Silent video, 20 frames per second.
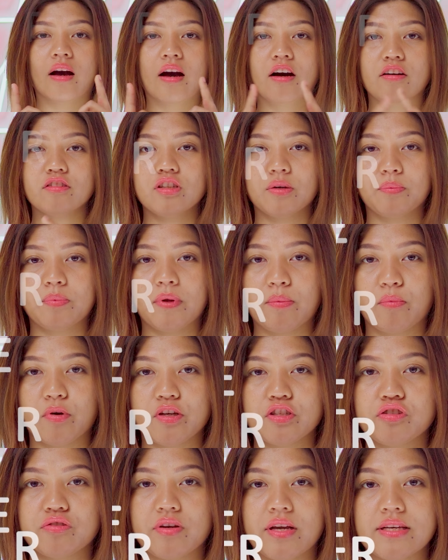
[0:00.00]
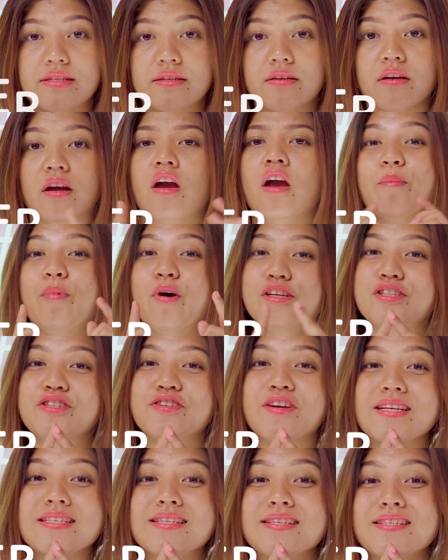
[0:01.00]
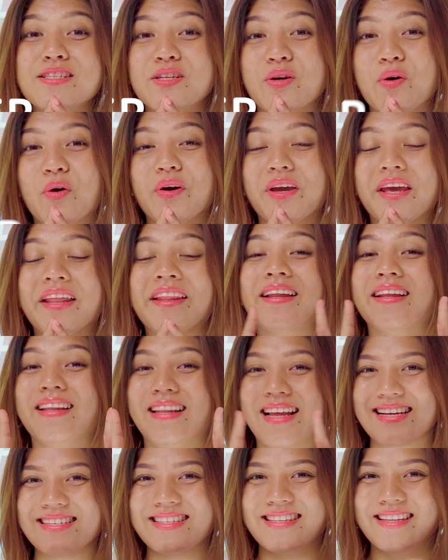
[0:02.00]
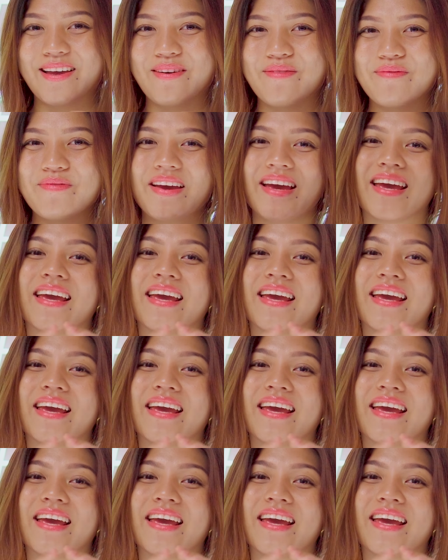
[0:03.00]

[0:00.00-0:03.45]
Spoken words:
How to apply moisturizer? Moisturizers go in the last step.